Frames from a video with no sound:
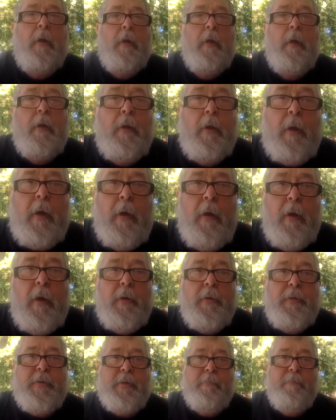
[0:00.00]
you're going to
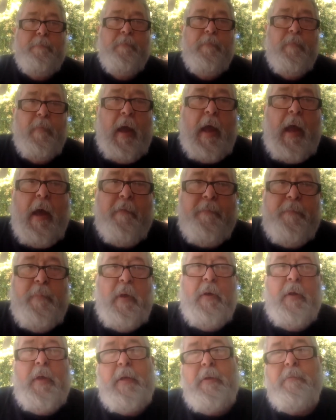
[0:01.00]
lose a half
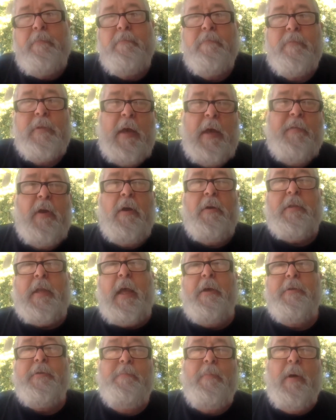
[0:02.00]
million seven hundred
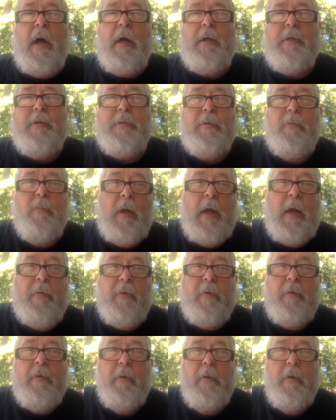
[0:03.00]
thousand bucks
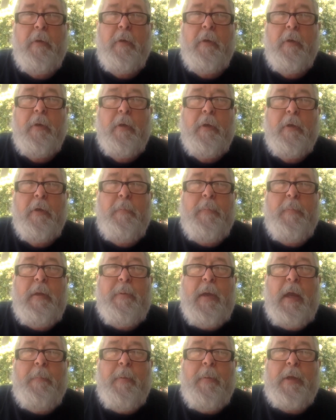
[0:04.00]
whatever you're being
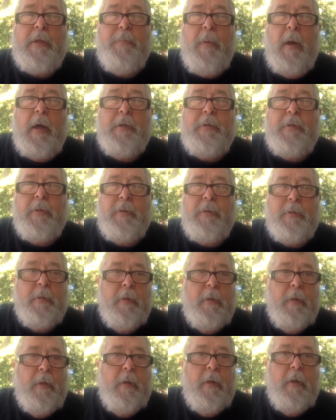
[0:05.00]
paid by sponsors
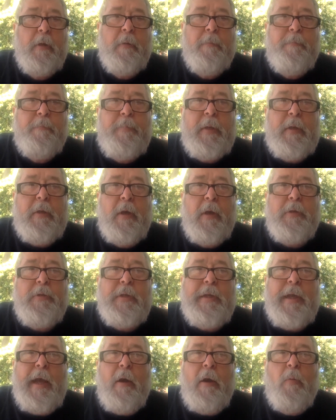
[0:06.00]

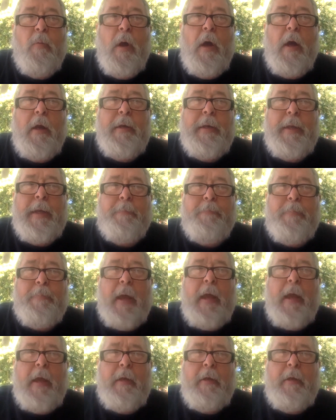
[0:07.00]
because you got to run to get
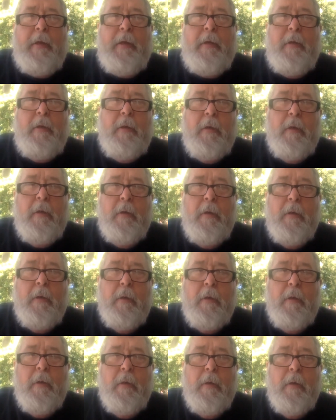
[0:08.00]
paid.
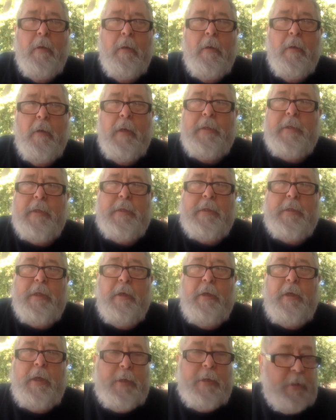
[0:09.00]
It's just
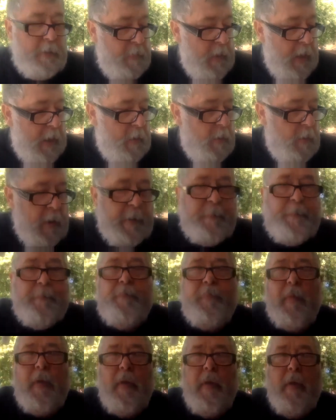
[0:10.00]
silliness. Anyway,
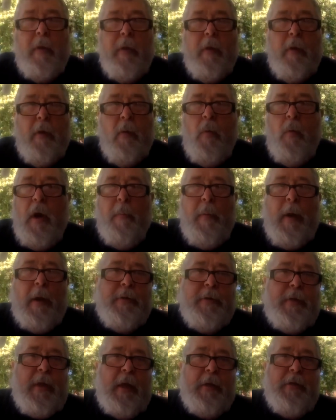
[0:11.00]

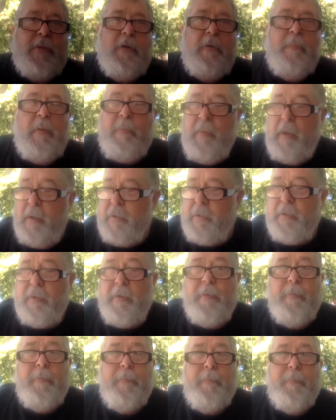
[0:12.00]
whereabouts tests shouldn't be missed.
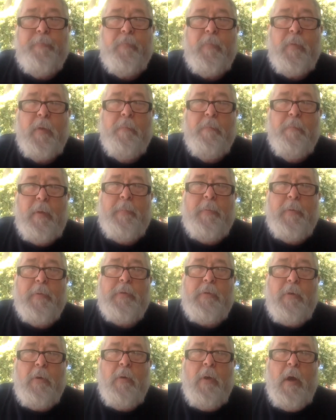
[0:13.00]
People
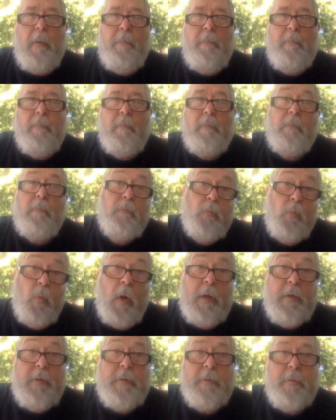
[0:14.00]
screw up
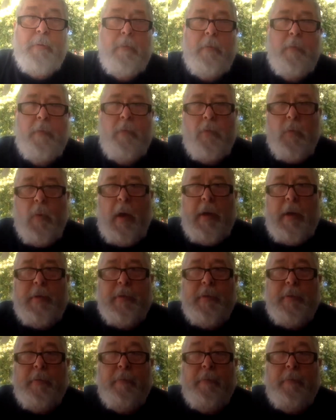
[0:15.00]
once, twice,